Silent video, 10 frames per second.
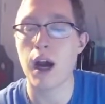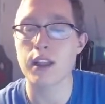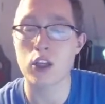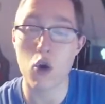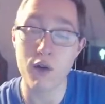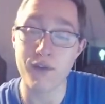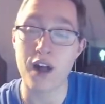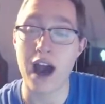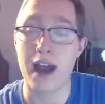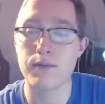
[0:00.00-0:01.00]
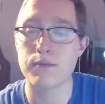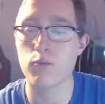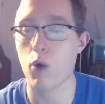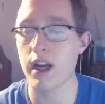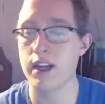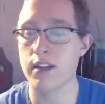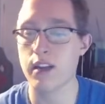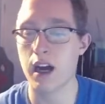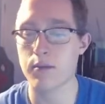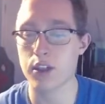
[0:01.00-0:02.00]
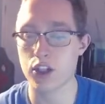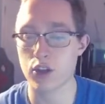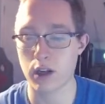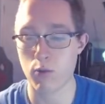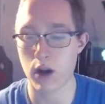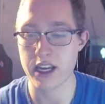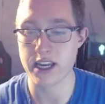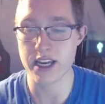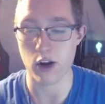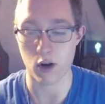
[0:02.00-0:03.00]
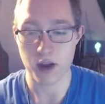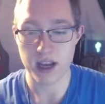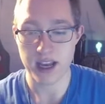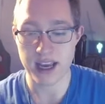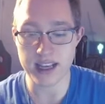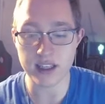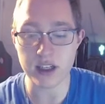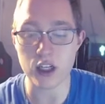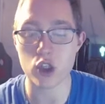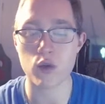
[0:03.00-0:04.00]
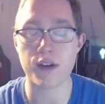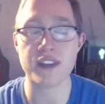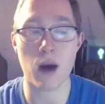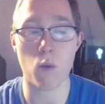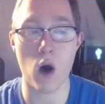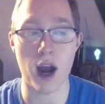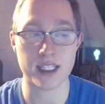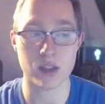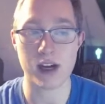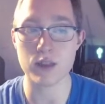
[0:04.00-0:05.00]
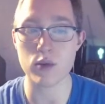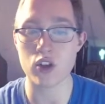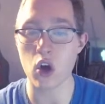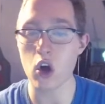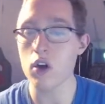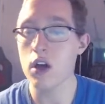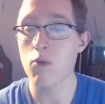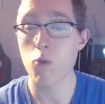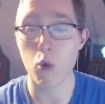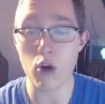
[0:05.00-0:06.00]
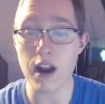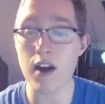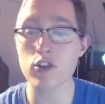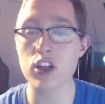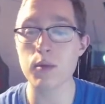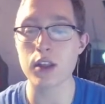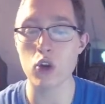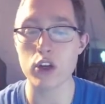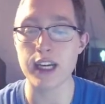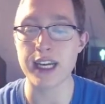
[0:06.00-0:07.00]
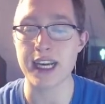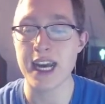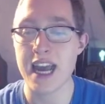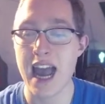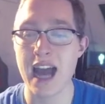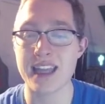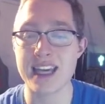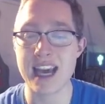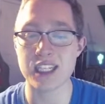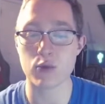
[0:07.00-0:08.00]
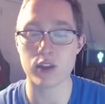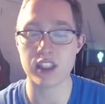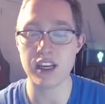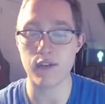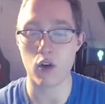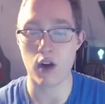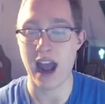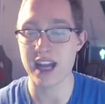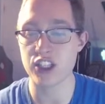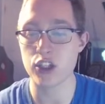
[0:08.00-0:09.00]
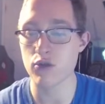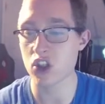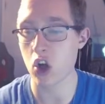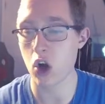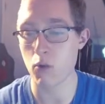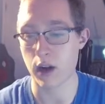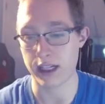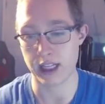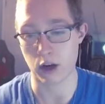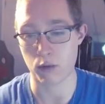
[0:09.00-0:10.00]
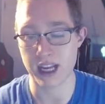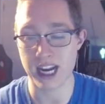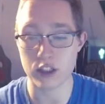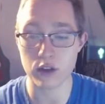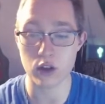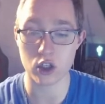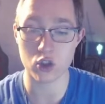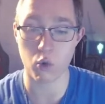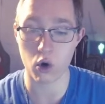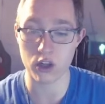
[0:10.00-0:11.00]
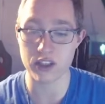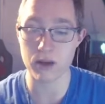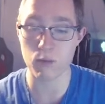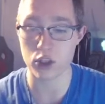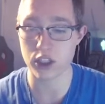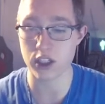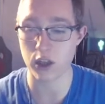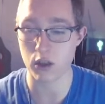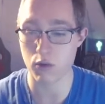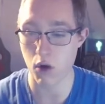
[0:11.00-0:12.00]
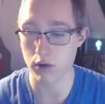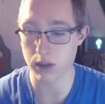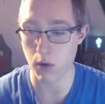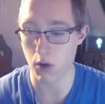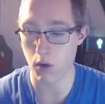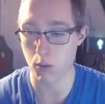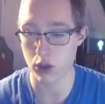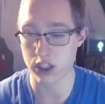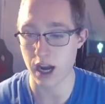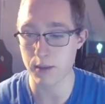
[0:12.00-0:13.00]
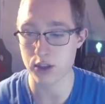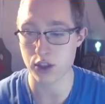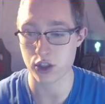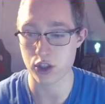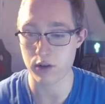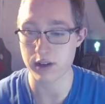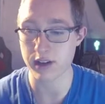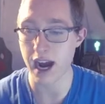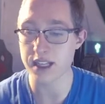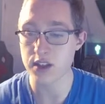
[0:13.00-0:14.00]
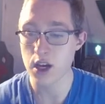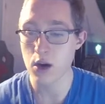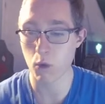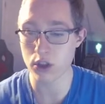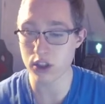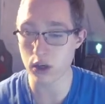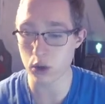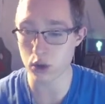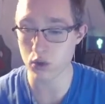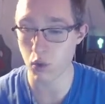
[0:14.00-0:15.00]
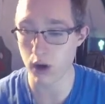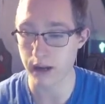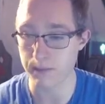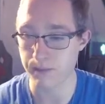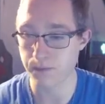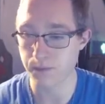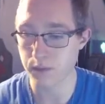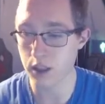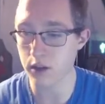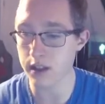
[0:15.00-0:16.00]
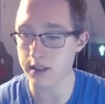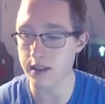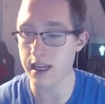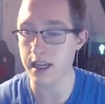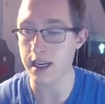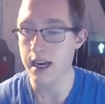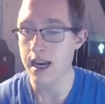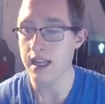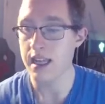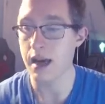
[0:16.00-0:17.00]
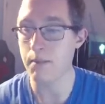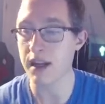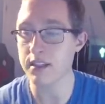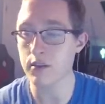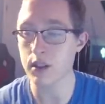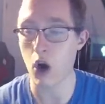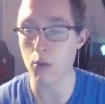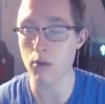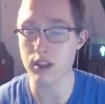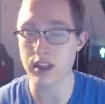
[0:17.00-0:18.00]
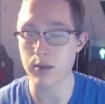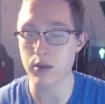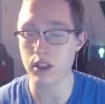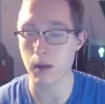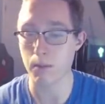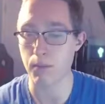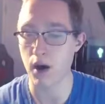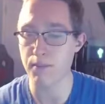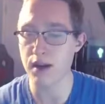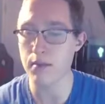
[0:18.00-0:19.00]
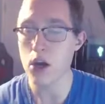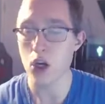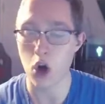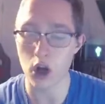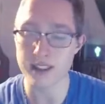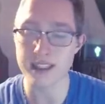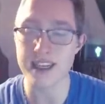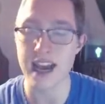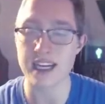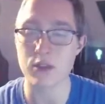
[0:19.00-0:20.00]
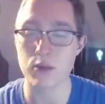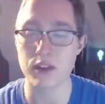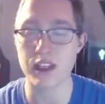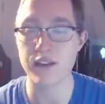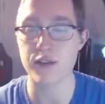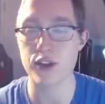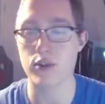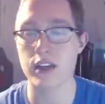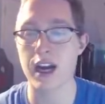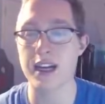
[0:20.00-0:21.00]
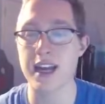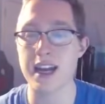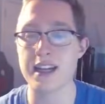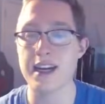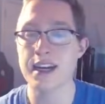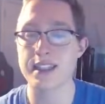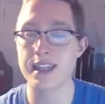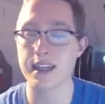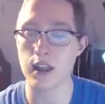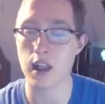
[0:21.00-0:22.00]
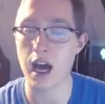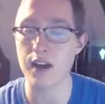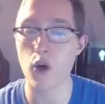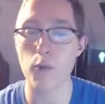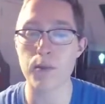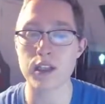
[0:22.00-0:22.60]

curl flat right, I'm going to show you right here. He's going to drift out wide, so as a result, we're now going to be looking at the X receiver, as you saw right there. We actually look towards him. We're just going to throw this ball one more time just to show you guys. We're just going to look toward it. You're going to see that basically the R1 receiver is going to bump him, causing the X receiver, your tight end, to get a lot of open